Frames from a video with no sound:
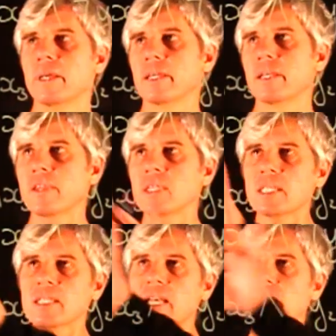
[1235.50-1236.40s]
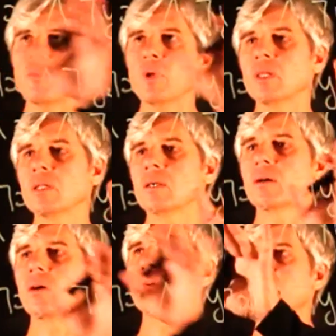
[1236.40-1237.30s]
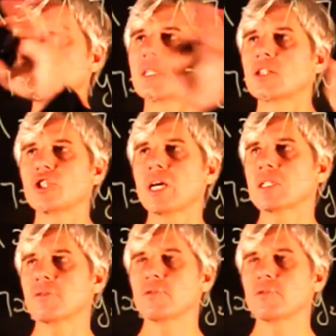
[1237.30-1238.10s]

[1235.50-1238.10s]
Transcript: In this example of the disjunctive